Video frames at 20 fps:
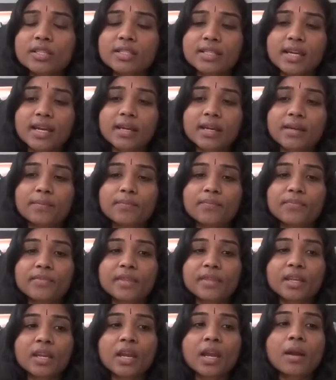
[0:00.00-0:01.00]
the time.
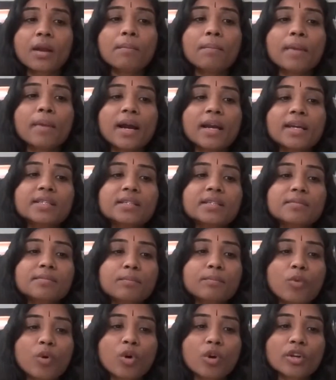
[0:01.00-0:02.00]
Mind
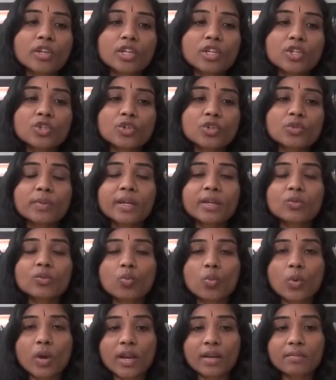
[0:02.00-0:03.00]
and body should be at
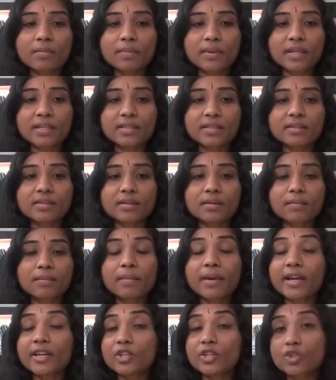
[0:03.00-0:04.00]
one place.
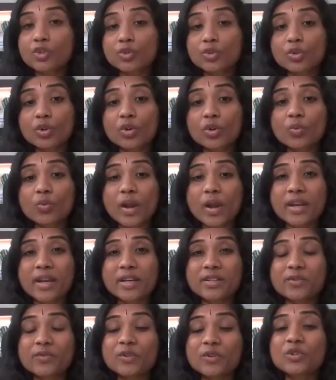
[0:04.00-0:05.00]
Mind should not
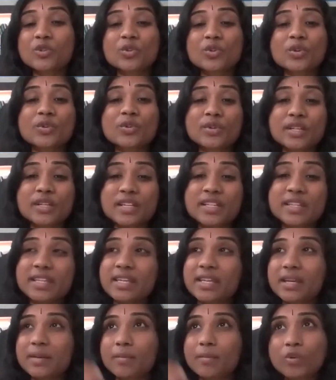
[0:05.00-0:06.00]
wander. We should not really
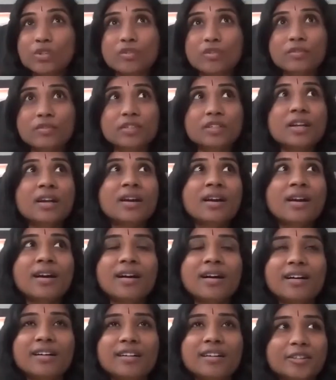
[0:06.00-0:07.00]
think about our
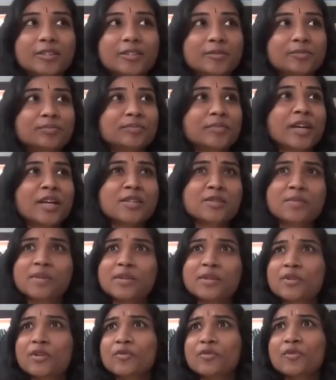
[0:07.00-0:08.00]

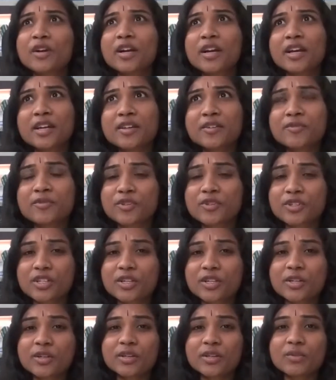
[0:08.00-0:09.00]
husband or wife or
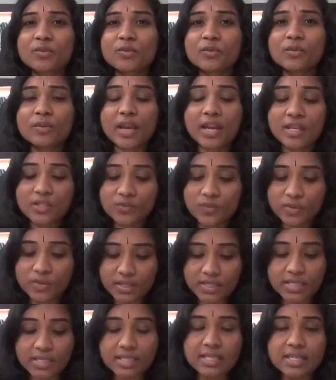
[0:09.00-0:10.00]
children. As we are
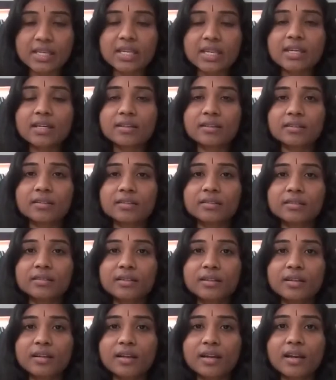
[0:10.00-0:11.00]
sitting here,
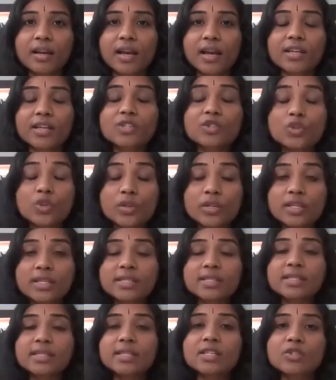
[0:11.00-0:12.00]
as you're
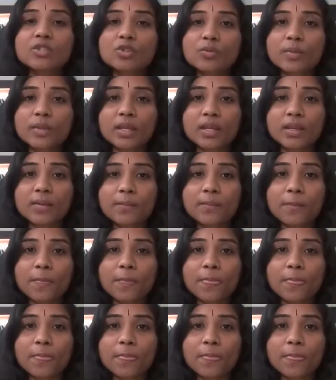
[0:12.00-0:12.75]
listening to me,